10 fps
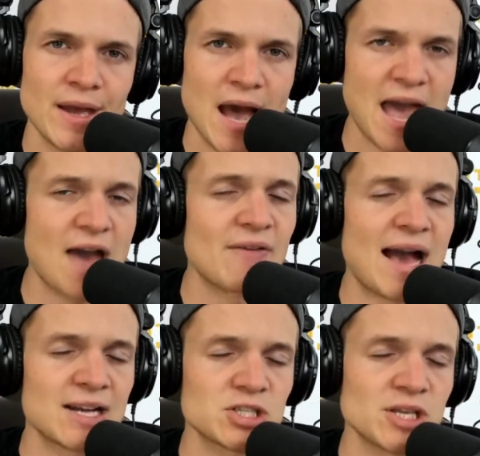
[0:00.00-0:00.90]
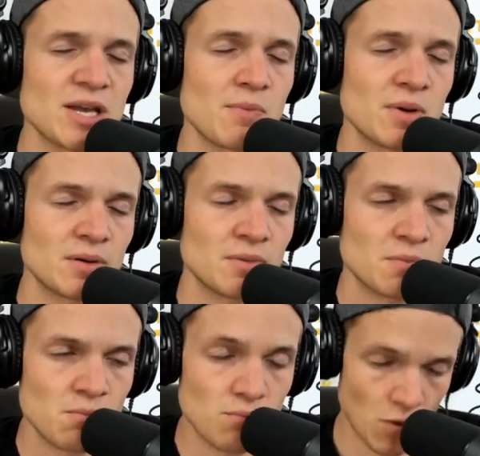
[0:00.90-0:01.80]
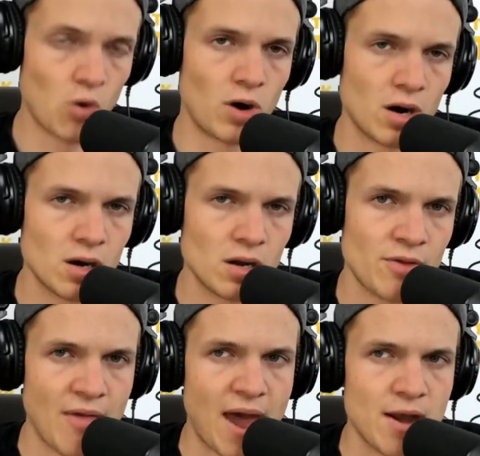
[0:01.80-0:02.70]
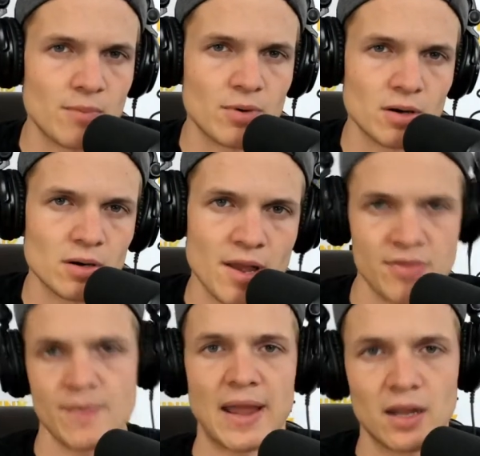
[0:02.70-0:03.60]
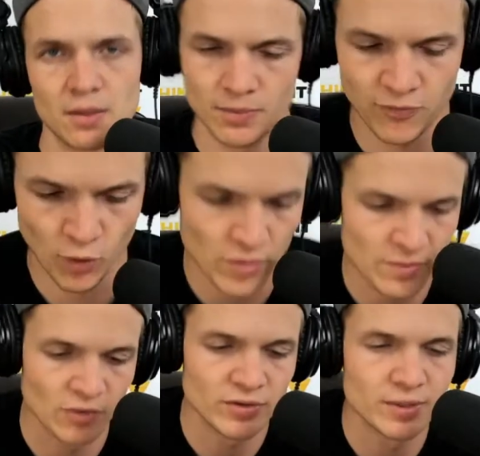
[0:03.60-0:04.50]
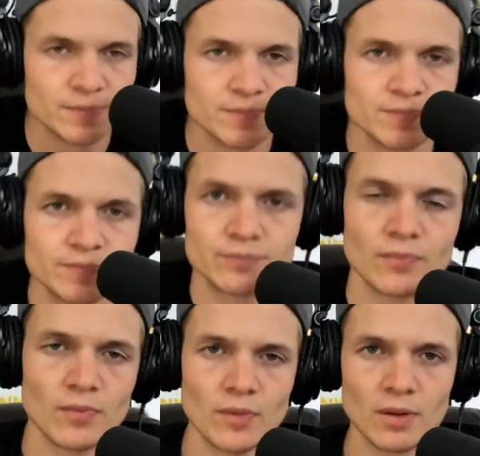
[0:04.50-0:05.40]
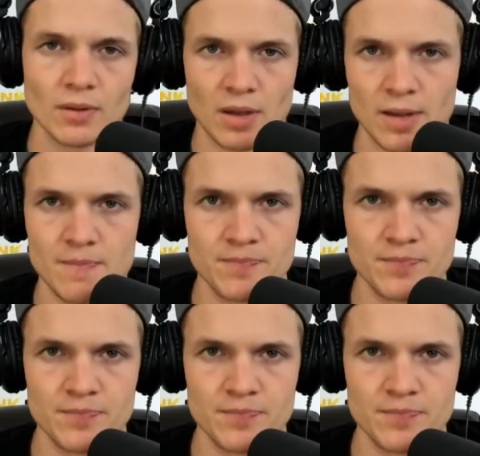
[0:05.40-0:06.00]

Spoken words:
I have actually more than that number in the bank before we moved. Okay?